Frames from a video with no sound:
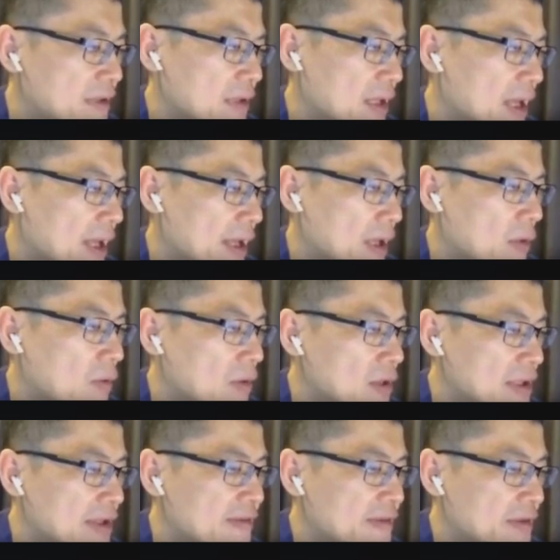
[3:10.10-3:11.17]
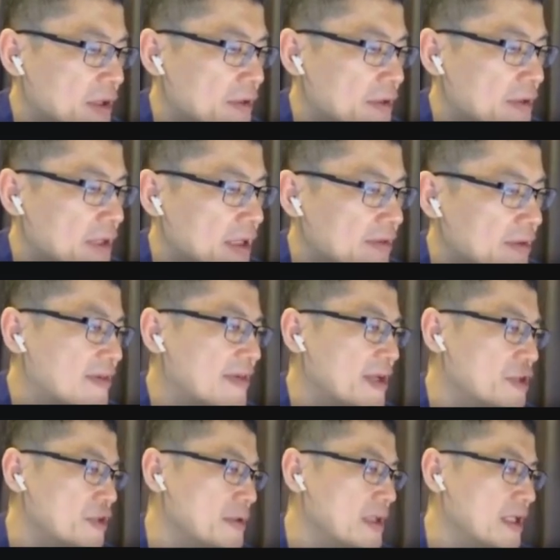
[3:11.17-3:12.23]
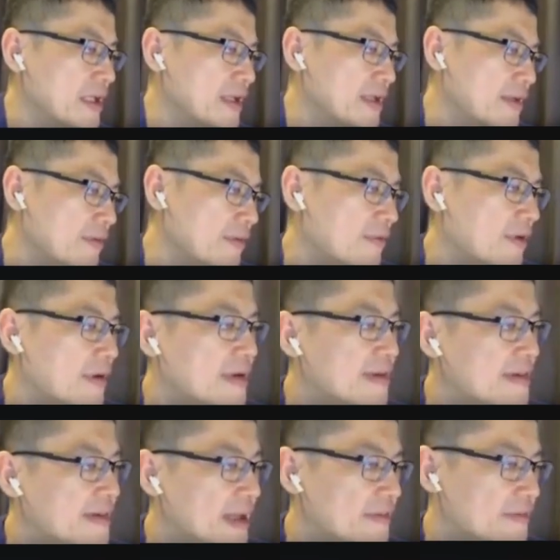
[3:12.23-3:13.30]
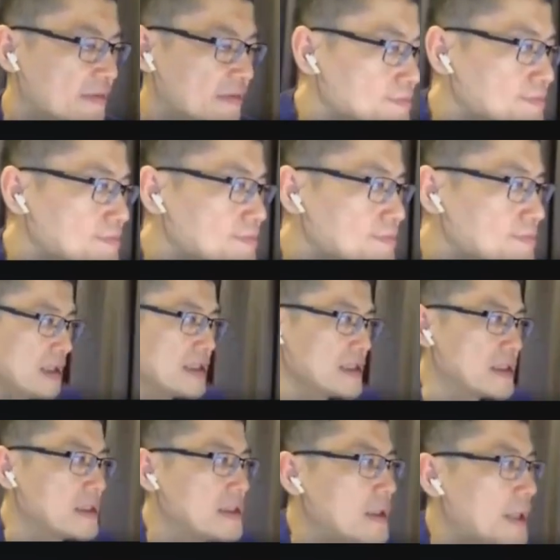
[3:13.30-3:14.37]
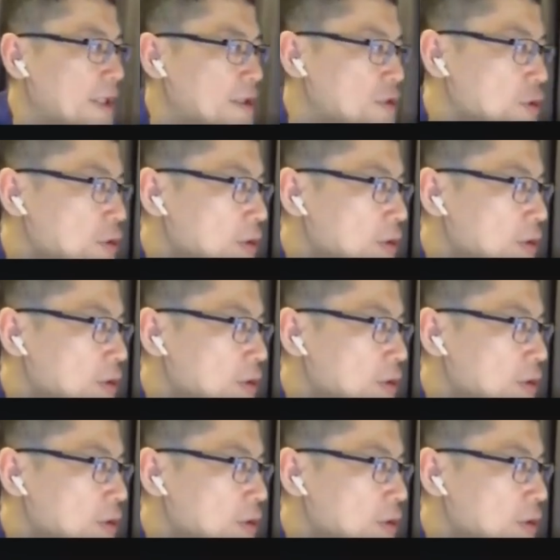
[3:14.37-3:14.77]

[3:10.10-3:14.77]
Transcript: high-quality securities, essentially very safe. The collateral